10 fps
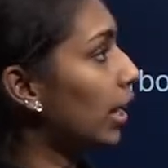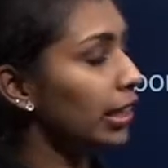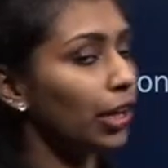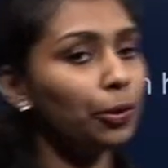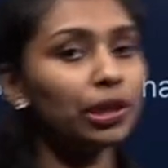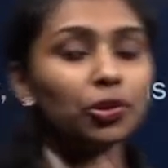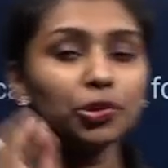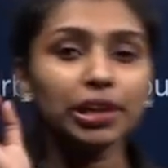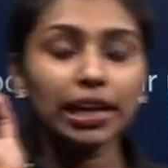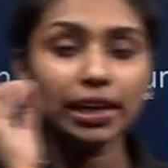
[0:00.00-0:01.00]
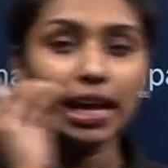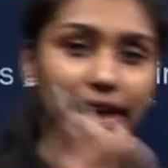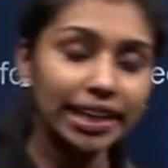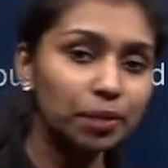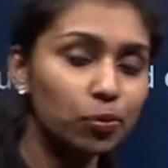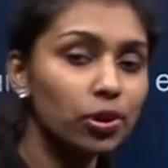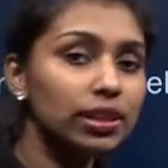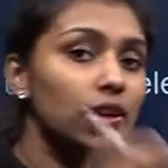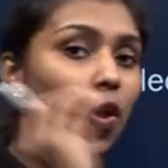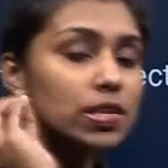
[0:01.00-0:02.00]
Now, in order to get an idea about
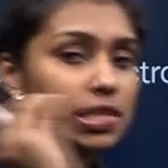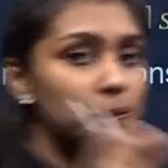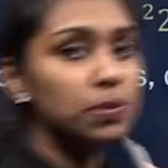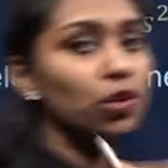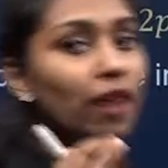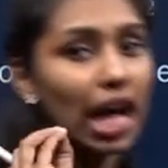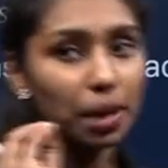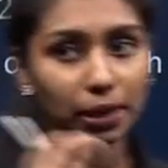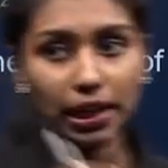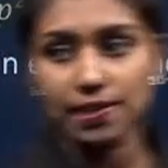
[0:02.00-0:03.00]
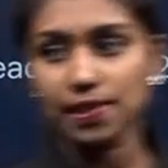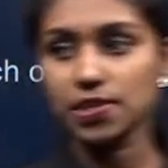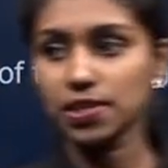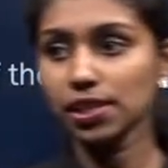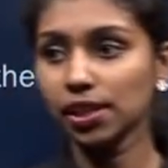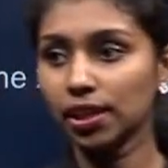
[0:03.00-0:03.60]
the concept of hybridization,